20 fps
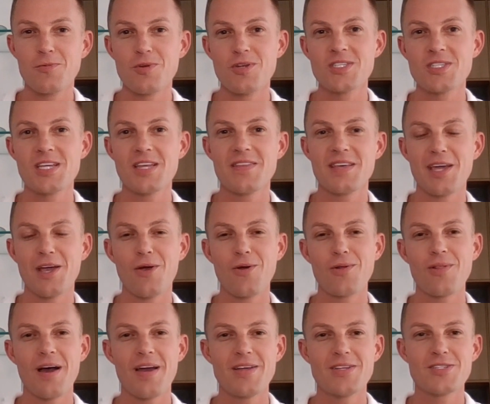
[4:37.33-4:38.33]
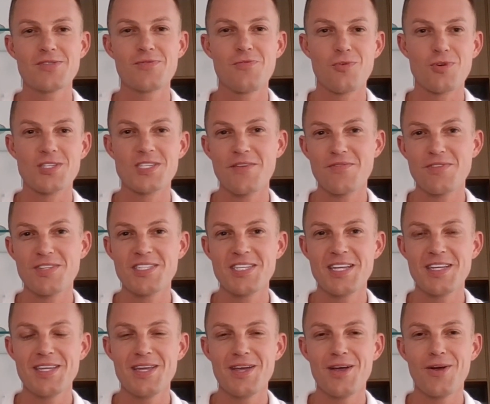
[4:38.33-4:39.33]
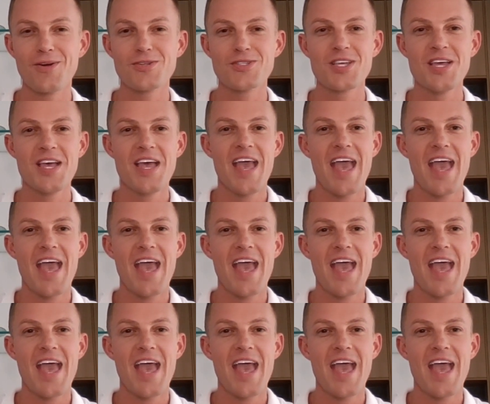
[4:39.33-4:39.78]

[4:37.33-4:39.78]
real estate in the Carolinas for 17 years